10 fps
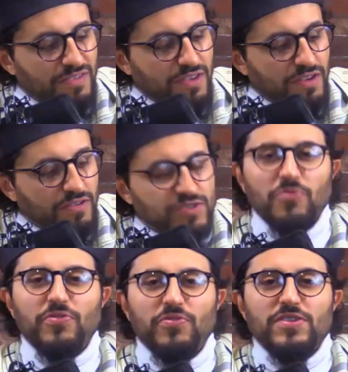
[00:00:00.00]

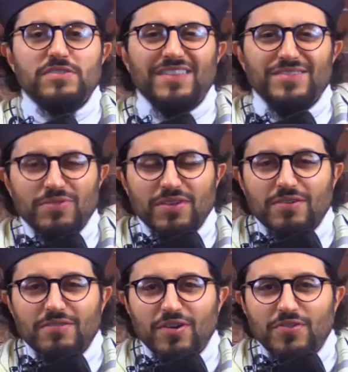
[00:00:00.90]
Sufis and they do dhikr
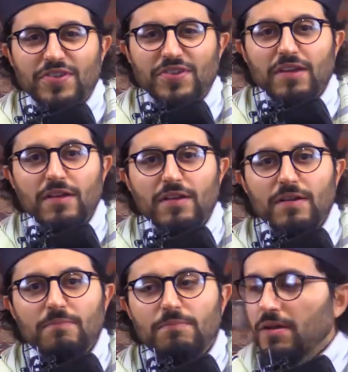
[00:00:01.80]
all day.
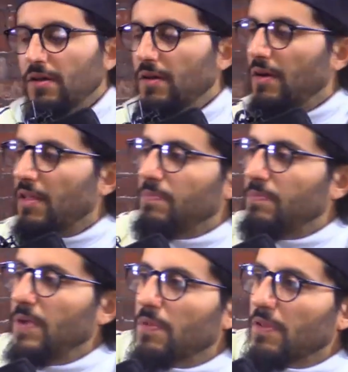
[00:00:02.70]
But other
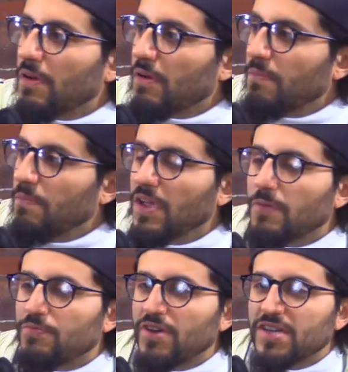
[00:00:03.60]
people are being
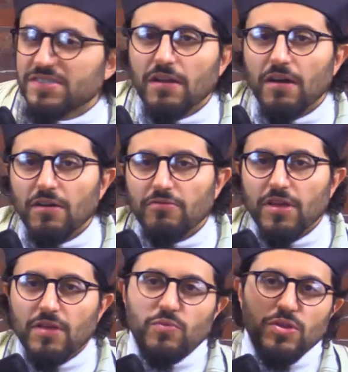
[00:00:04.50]
oppressed and
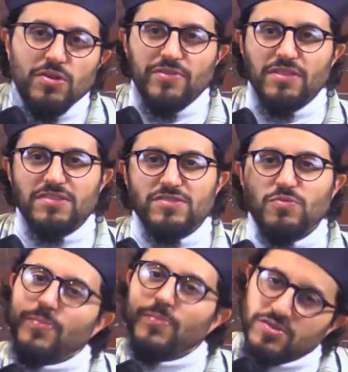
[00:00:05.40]
hungry and we don't have anything to do.
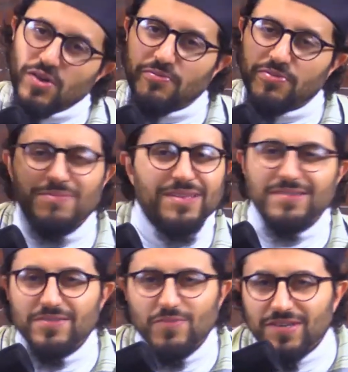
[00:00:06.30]
We make dua for them. It
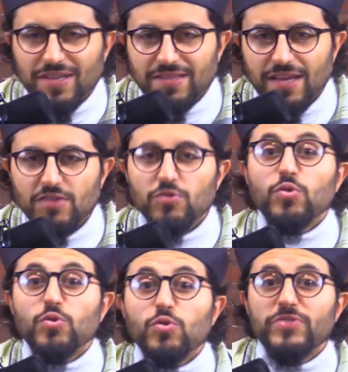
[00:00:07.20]
doesn't work like that.
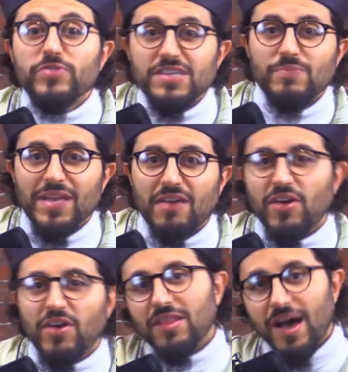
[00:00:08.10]

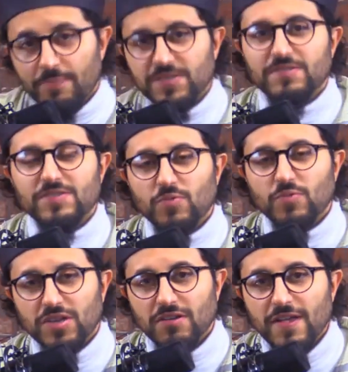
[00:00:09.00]
And the opposite doesn't work
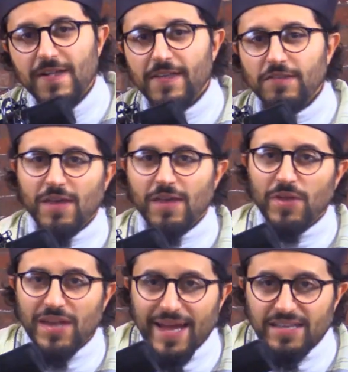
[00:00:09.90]
either. You can't
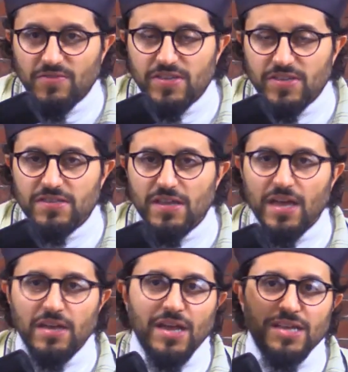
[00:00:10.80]
be an activist
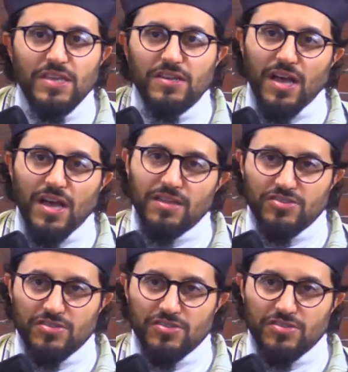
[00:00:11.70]
and not seek knowledge.